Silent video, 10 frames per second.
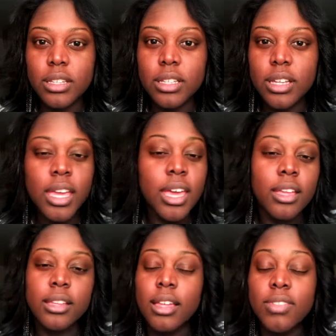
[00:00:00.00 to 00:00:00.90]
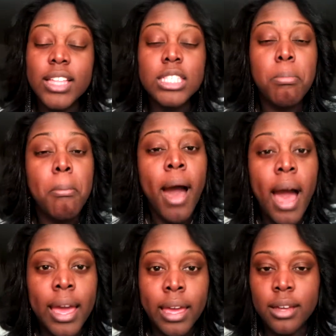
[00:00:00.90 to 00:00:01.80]
Again, that's
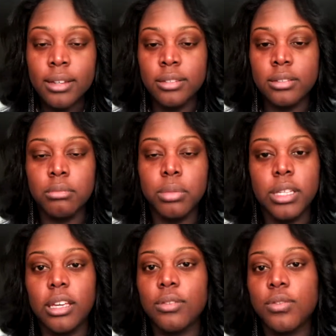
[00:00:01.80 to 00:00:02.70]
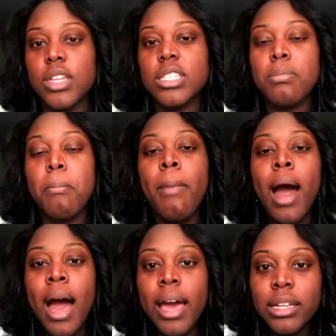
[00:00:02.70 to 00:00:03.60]
my belief. That's
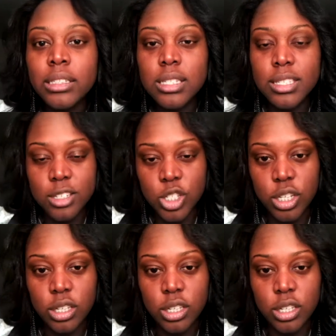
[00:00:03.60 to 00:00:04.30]
my decision.